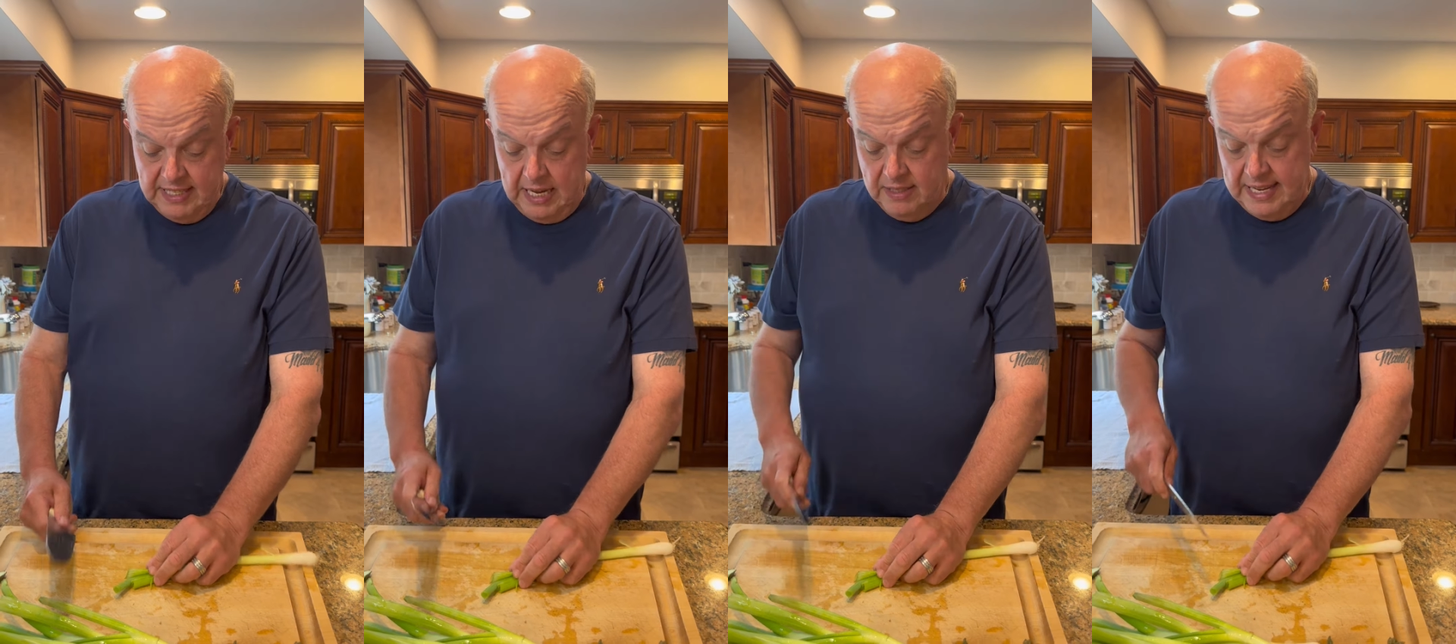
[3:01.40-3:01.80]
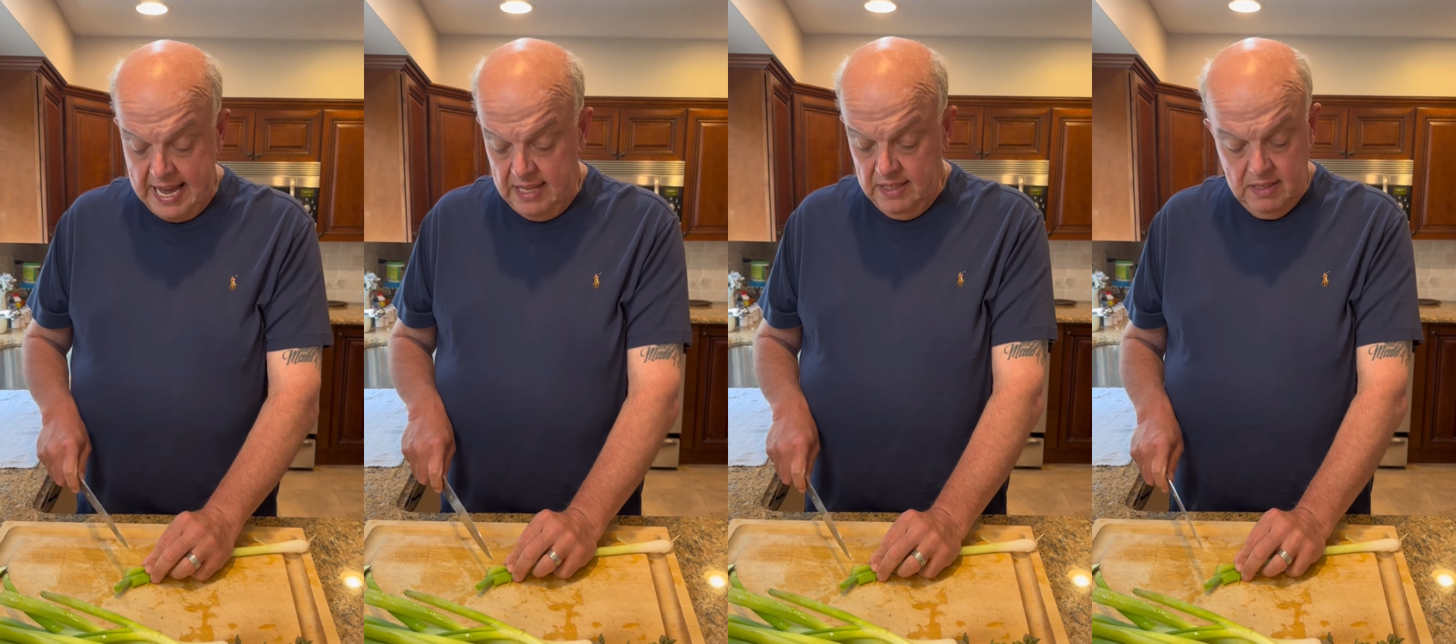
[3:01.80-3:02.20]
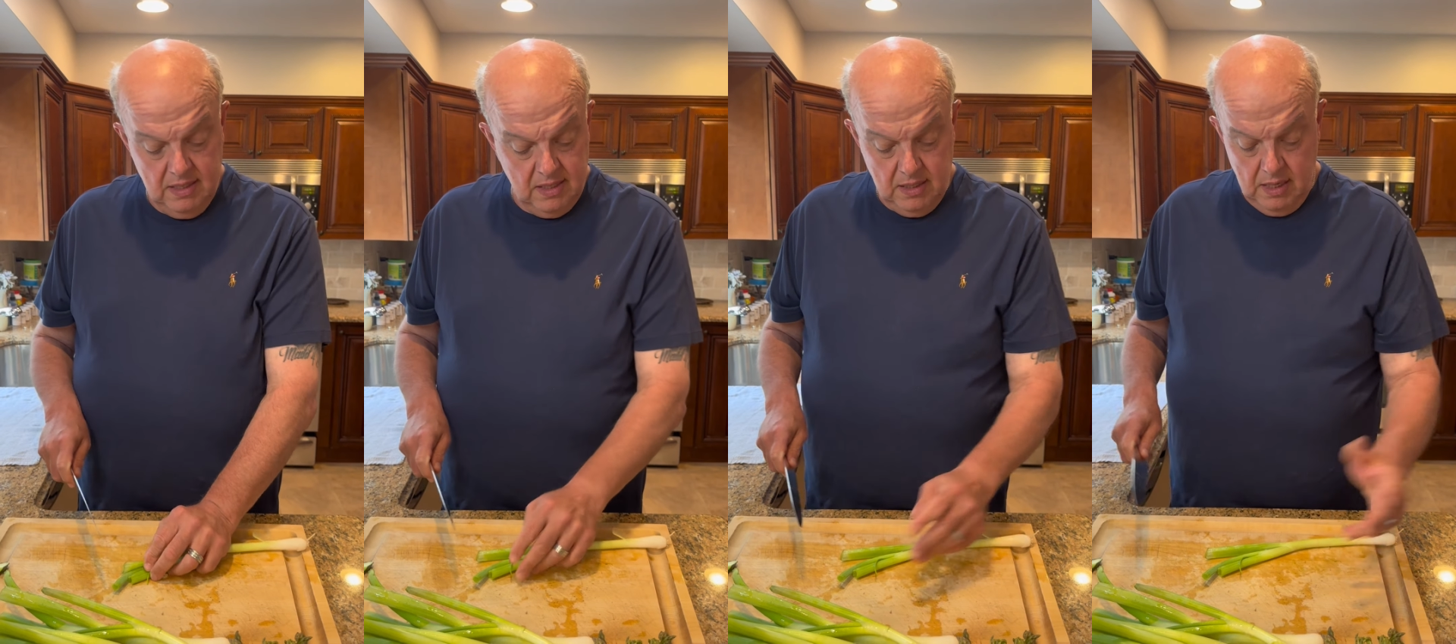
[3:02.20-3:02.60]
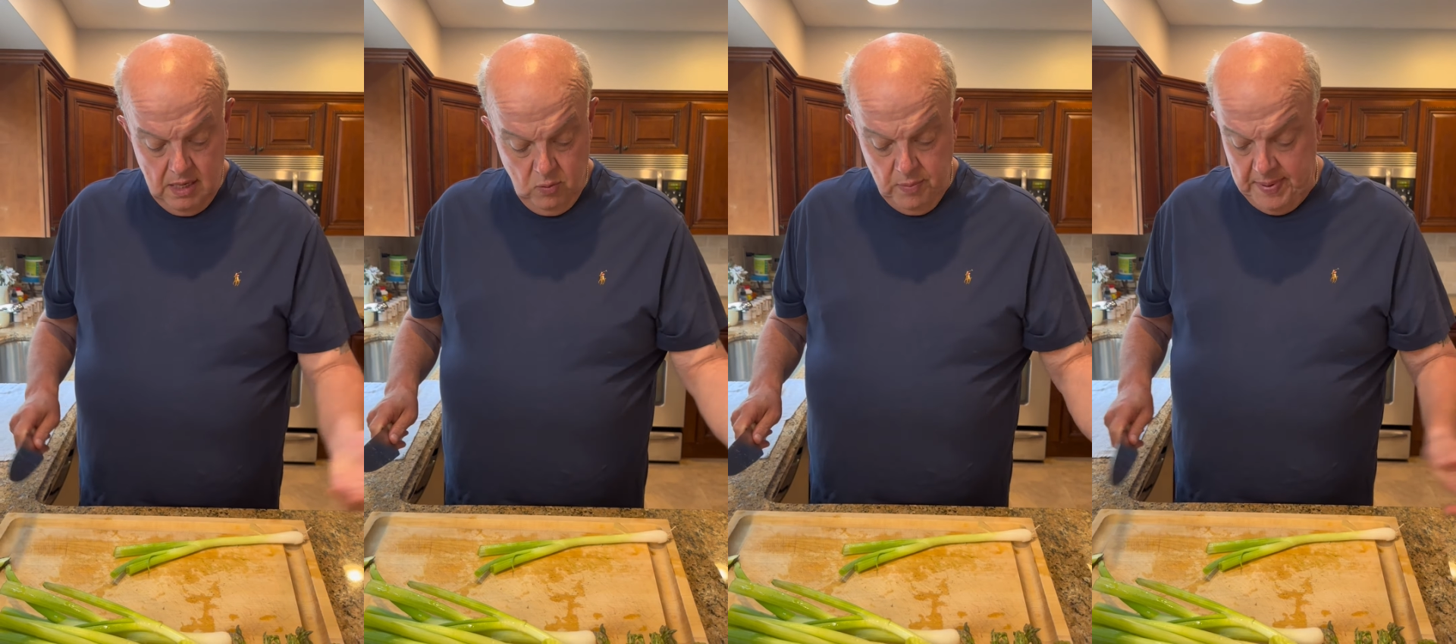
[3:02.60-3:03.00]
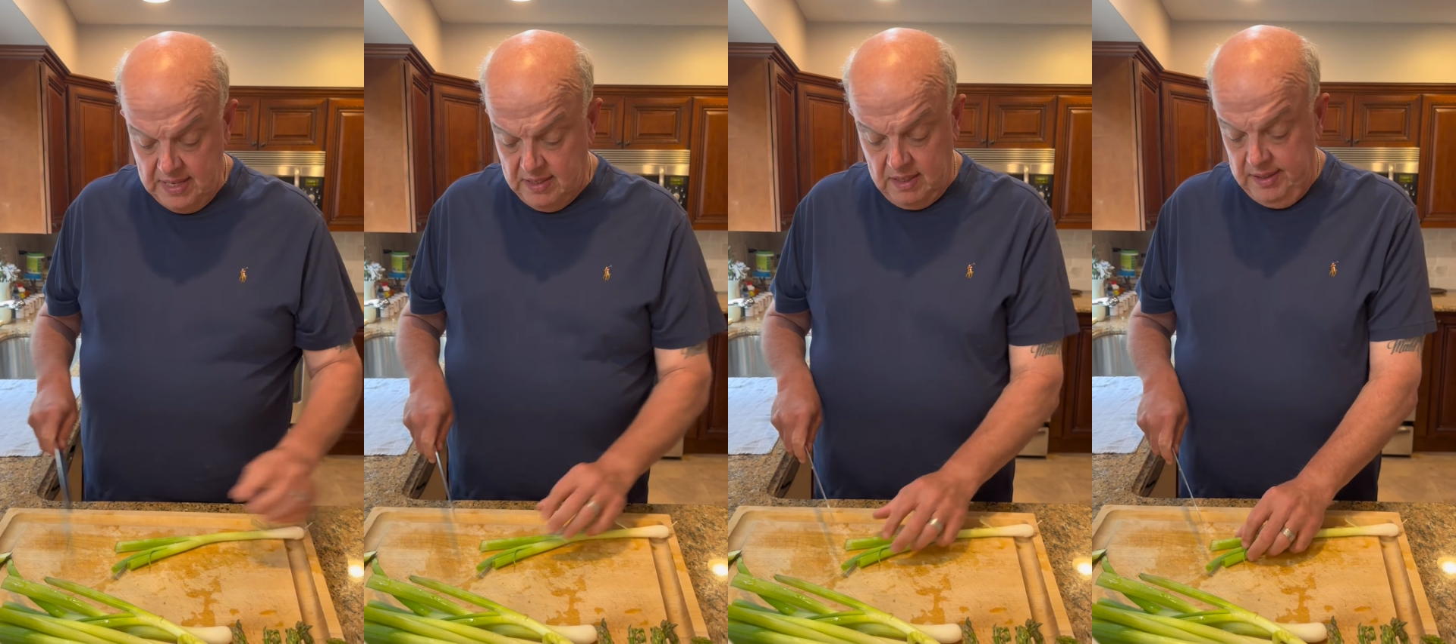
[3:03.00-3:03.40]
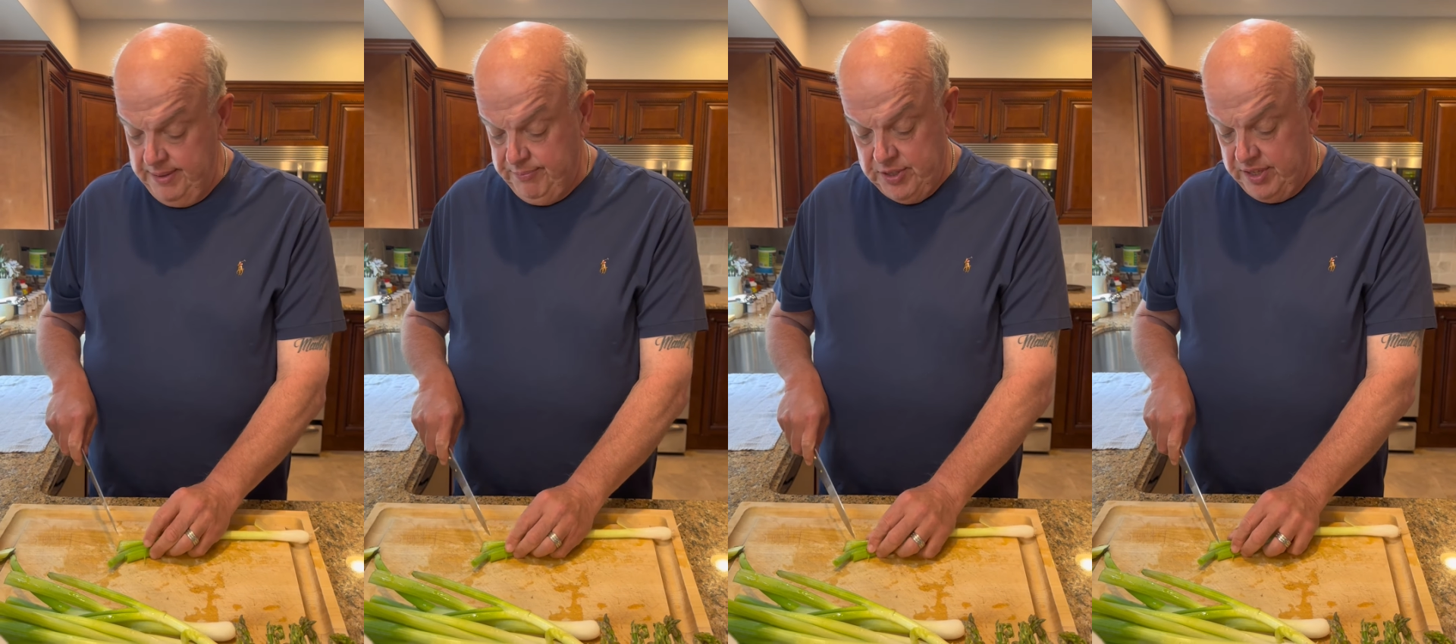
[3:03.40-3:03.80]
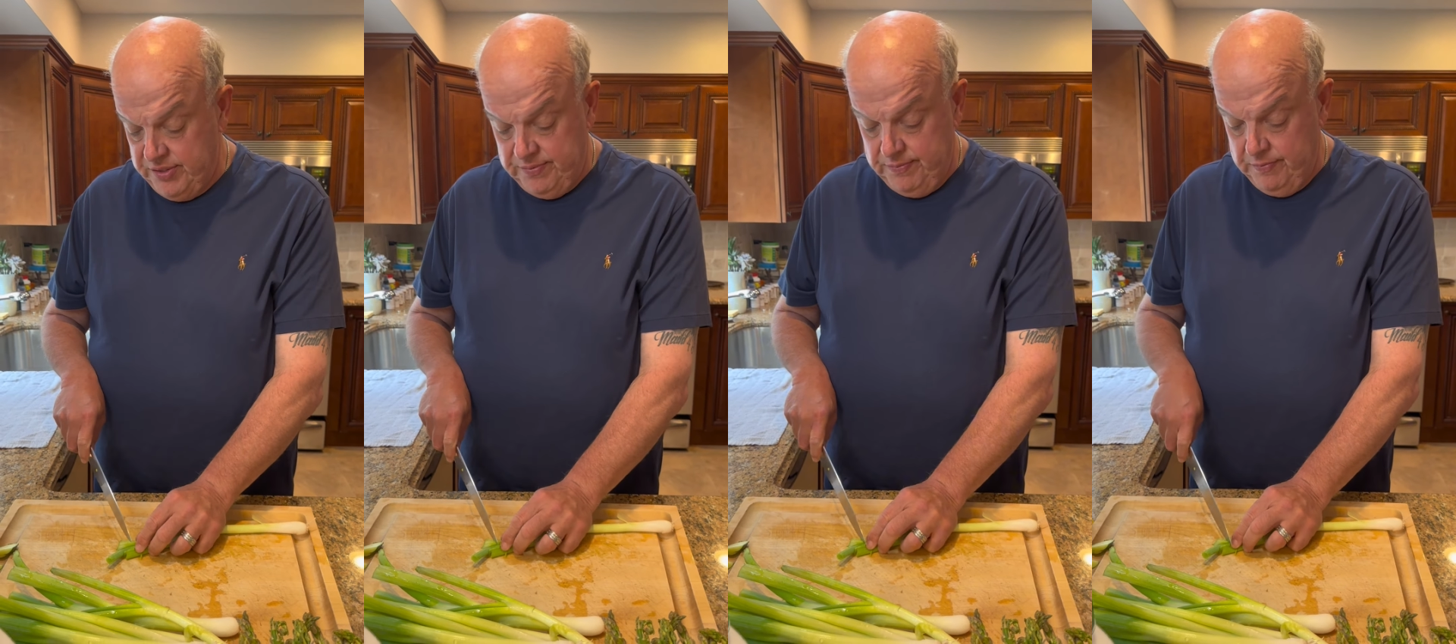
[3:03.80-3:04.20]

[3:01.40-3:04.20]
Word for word: so our scallions, uh, we're basically just